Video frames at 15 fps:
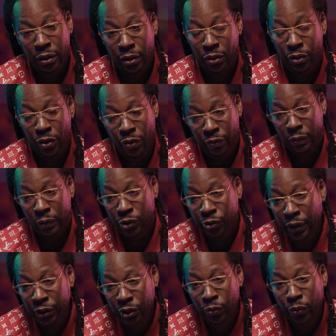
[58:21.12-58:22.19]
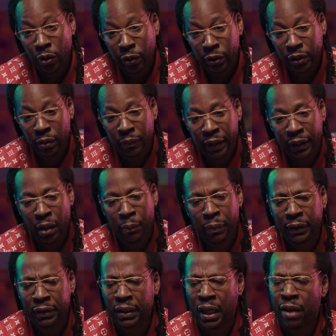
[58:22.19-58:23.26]
you know, stretch a word or something like that, but
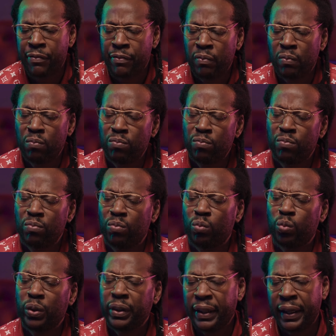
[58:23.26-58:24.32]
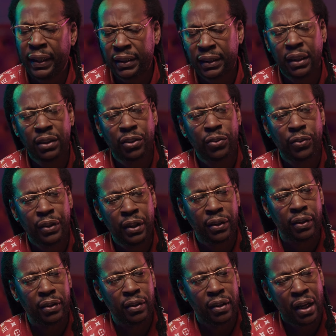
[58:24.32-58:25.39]
it's not really intentional
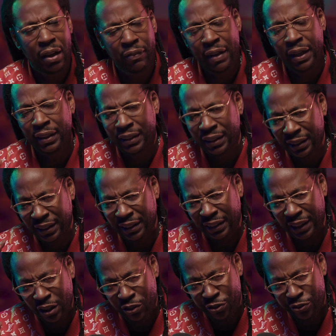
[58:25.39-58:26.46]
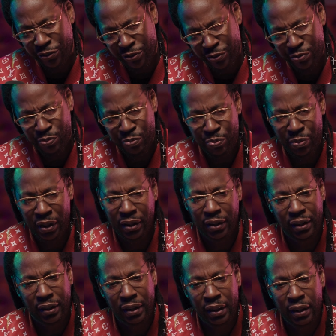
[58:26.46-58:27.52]
either. I have like this self melody
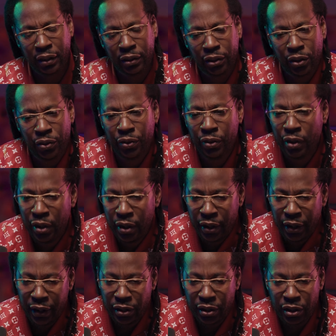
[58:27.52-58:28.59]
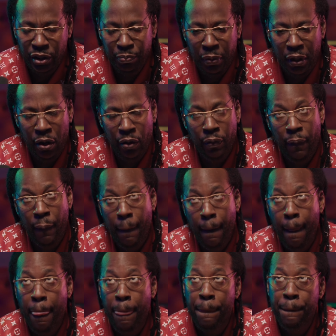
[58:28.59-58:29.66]
thing. So it's just about,
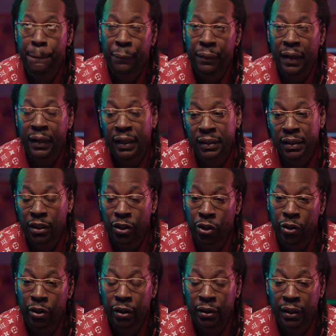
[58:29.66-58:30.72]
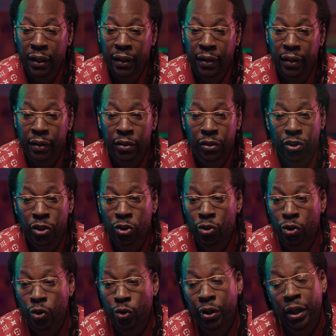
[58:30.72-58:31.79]
like I said earlier, taking certain
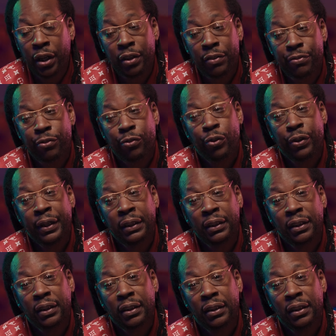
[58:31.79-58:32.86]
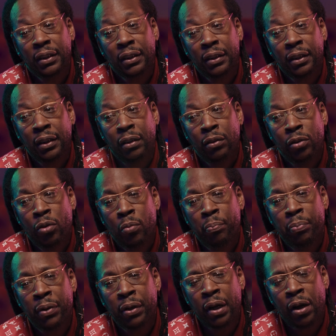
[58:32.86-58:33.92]
creative risks,
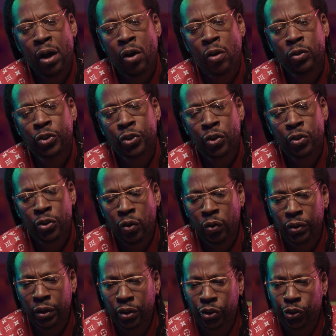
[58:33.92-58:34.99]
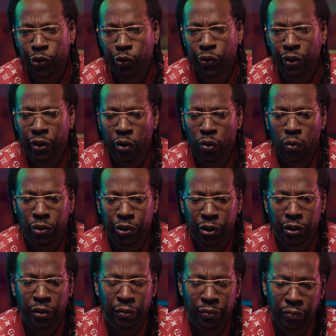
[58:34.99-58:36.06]
but also using the studio
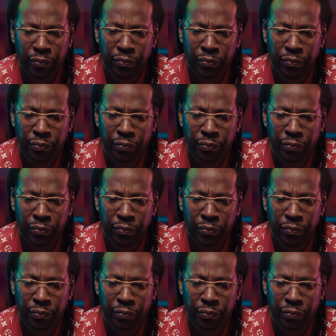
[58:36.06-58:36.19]
to